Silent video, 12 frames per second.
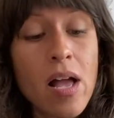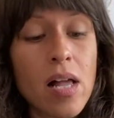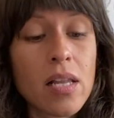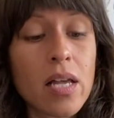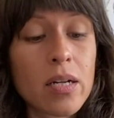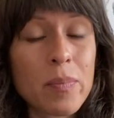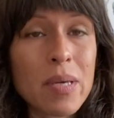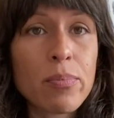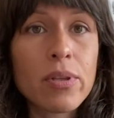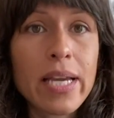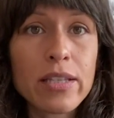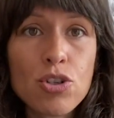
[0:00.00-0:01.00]
A lot of
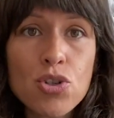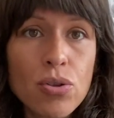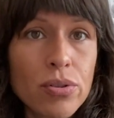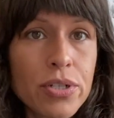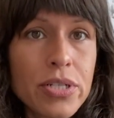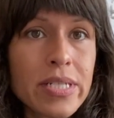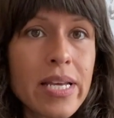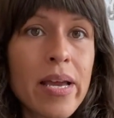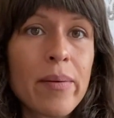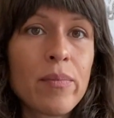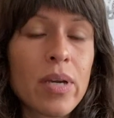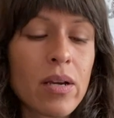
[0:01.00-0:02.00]
people like the shorter
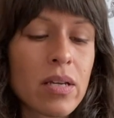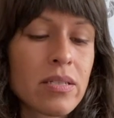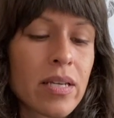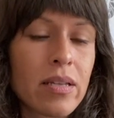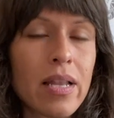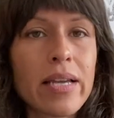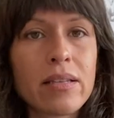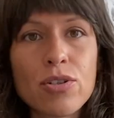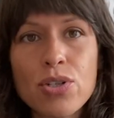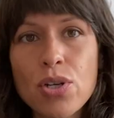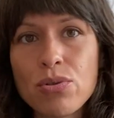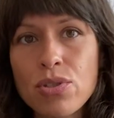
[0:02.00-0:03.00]
stem because they like their
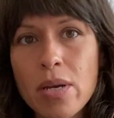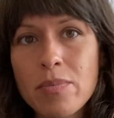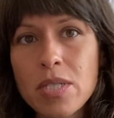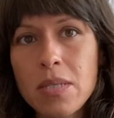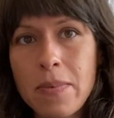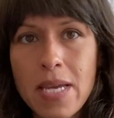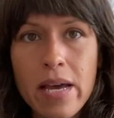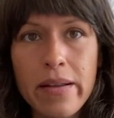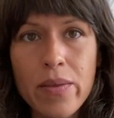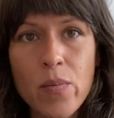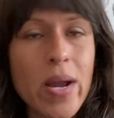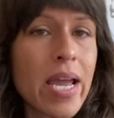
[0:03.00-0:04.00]
toe stops to be out
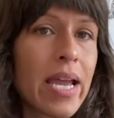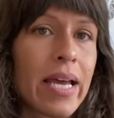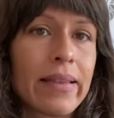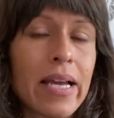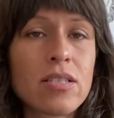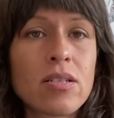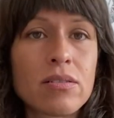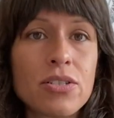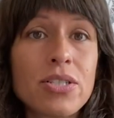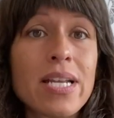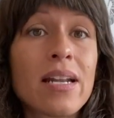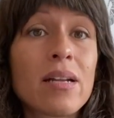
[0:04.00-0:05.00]
of the way, and that's
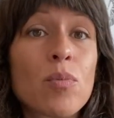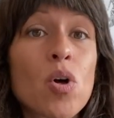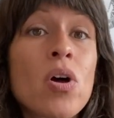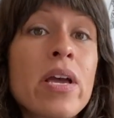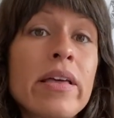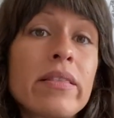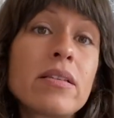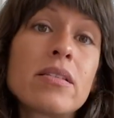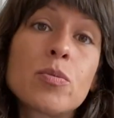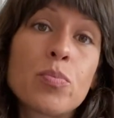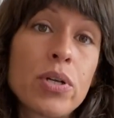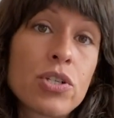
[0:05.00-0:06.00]
understandable. This
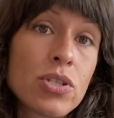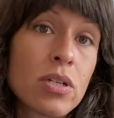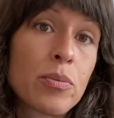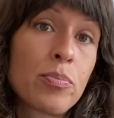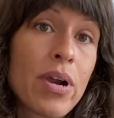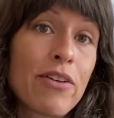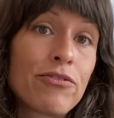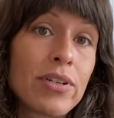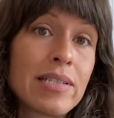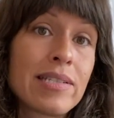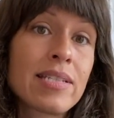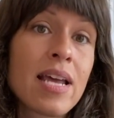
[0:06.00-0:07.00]
is personal
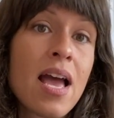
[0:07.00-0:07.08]
preference.